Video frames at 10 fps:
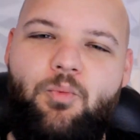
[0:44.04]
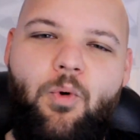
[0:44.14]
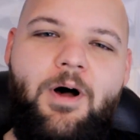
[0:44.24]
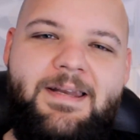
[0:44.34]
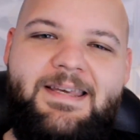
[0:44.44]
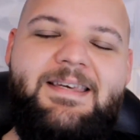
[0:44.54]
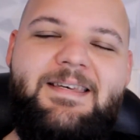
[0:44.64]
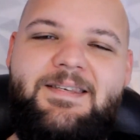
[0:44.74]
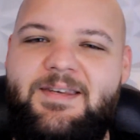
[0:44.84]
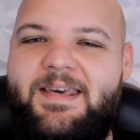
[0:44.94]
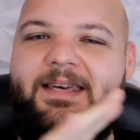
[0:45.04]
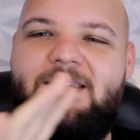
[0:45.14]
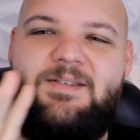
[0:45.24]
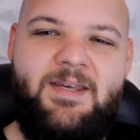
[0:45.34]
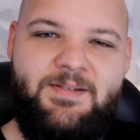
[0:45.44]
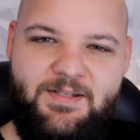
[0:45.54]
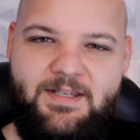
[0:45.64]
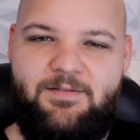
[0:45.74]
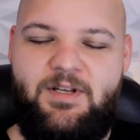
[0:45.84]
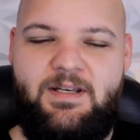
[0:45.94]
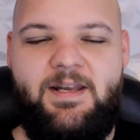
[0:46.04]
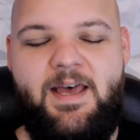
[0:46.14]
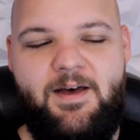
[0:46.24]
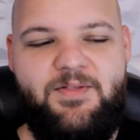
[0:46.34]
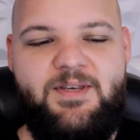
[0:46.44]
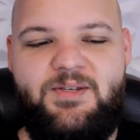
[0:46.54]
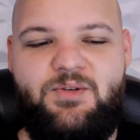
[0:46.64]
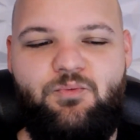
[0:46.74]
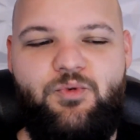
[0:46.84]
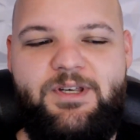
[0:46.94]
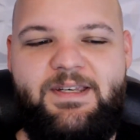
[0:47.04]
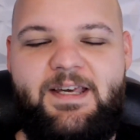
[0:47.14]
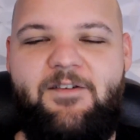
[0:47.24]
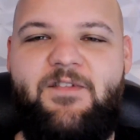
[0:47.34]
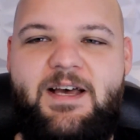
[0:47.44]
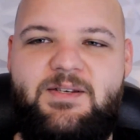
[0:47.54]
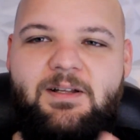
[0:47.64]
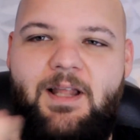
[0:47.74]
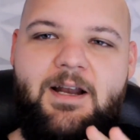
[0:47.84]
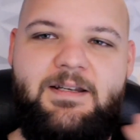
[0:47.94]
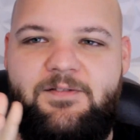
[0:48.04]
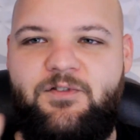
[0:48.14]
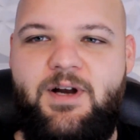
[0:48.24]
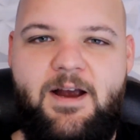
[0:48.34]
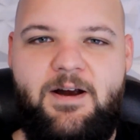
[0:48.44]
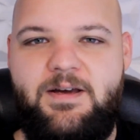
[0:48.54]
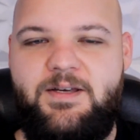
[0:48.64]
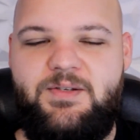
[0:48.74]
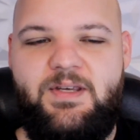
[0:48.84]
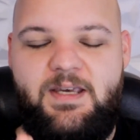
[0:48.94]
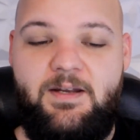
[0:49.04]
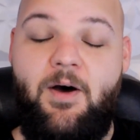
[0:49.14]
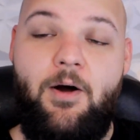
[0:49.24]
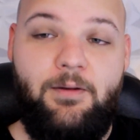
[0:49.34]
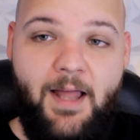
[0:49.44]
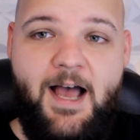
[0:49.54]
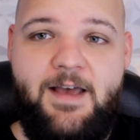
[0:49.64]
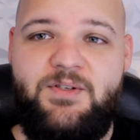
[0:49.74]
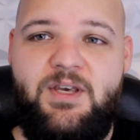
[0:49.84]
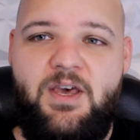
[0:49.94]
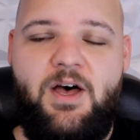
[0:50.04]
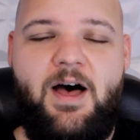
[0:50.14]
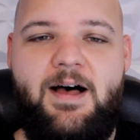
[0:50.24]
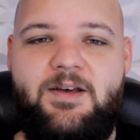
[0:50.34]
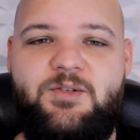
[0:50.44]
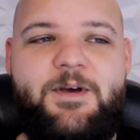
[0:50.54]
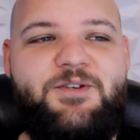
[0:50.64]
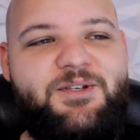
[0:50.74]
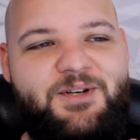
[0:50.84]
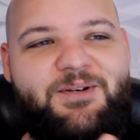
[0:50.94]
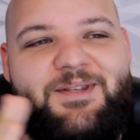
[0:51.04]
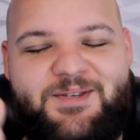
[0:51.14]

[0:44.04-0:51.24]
1 is heat sensitivity. Now this really affects a lot of different areas in our lives, especially during the